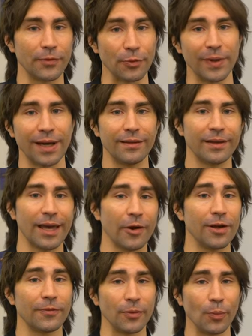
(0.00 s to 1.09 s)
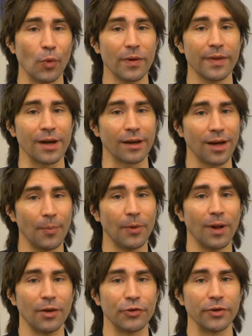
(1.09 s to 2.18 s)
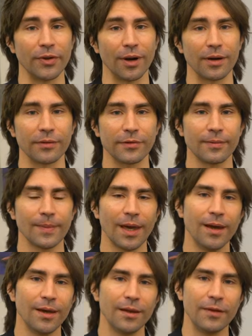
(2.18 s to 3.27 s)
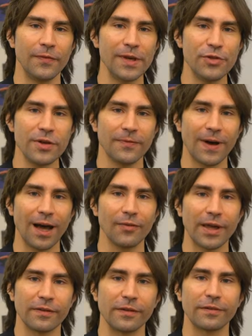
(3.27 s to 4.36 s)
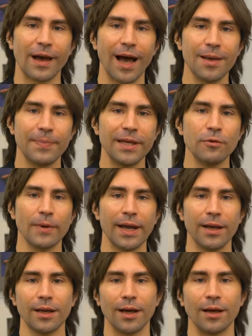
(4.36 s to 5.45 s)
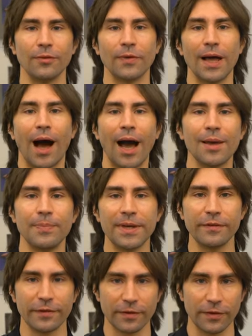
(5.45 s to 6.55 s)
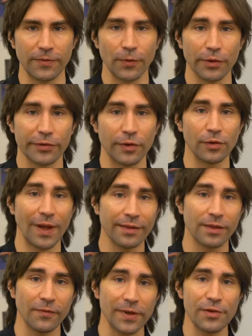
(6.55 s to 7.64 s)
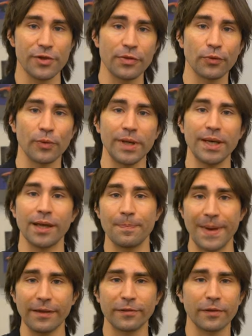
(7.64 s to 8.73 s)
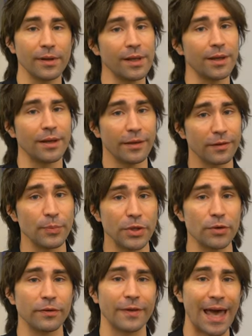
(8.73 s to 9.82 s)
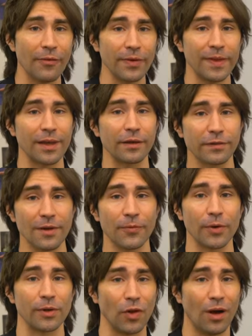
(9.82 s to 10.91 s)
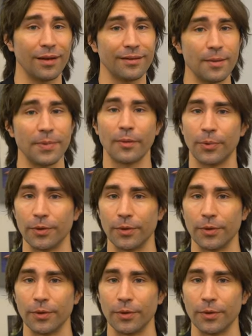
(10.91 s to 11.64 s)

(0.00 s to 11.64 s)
if you're planning to carry it for more than a couple hundred yards. The V G five gets its I P rating of I P sixty-four, so like the V G three, it basically is immune to everything except for a long dip in the